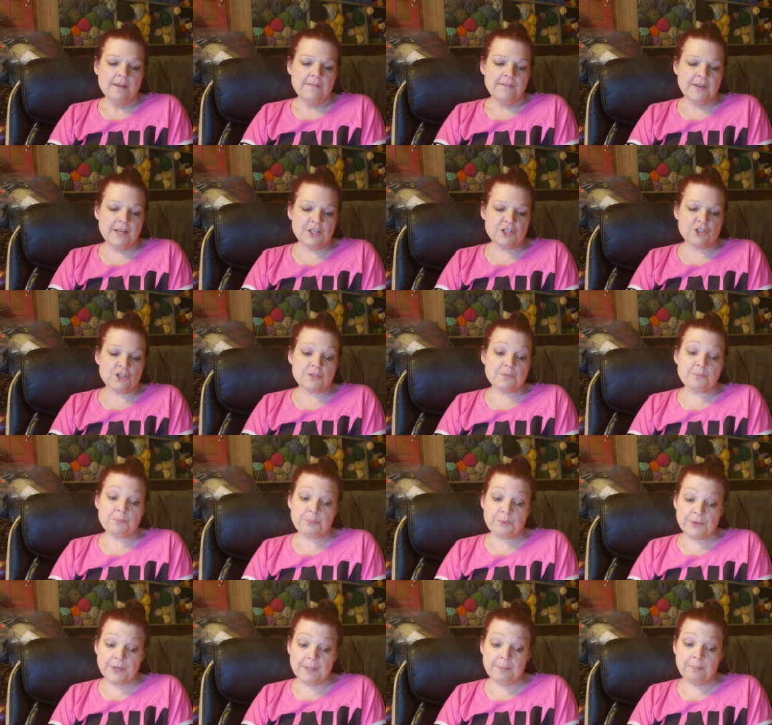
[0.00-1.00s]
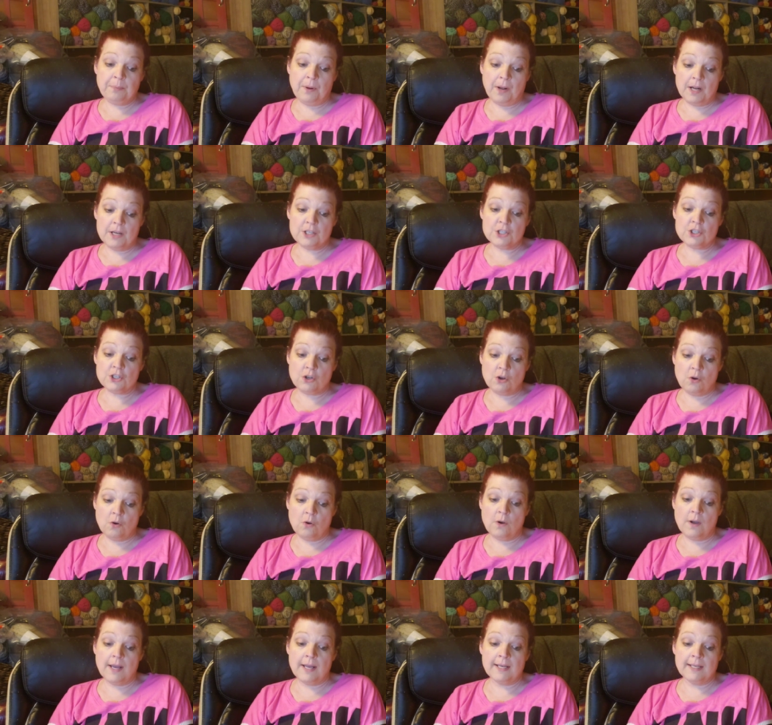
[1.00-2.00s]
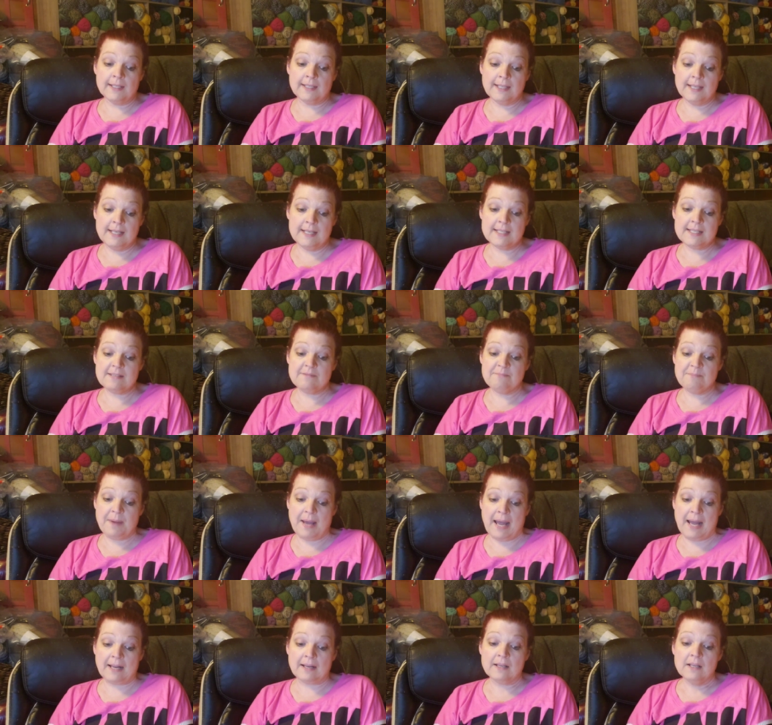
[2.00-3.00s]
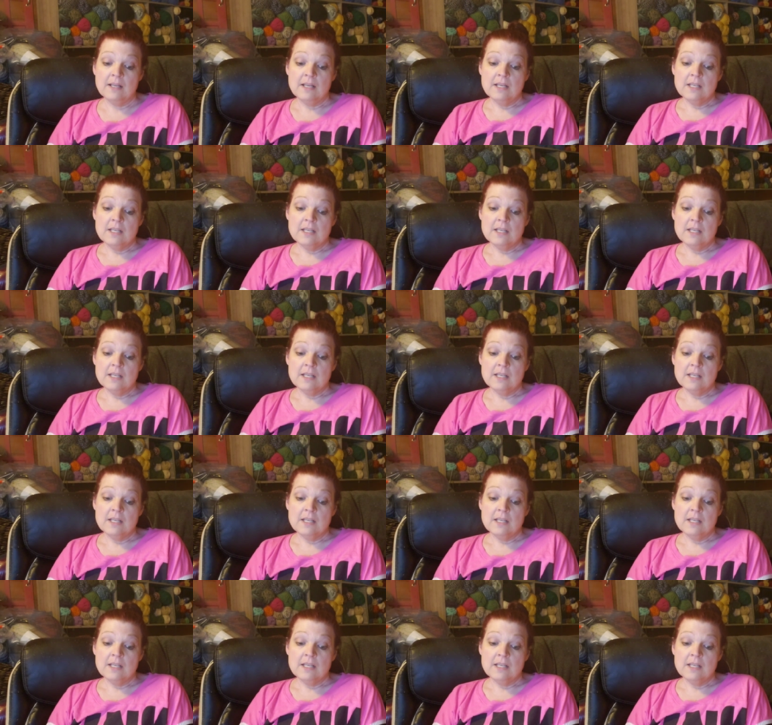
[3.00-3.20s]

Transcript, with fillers: Features pre-punched hole and adhesive back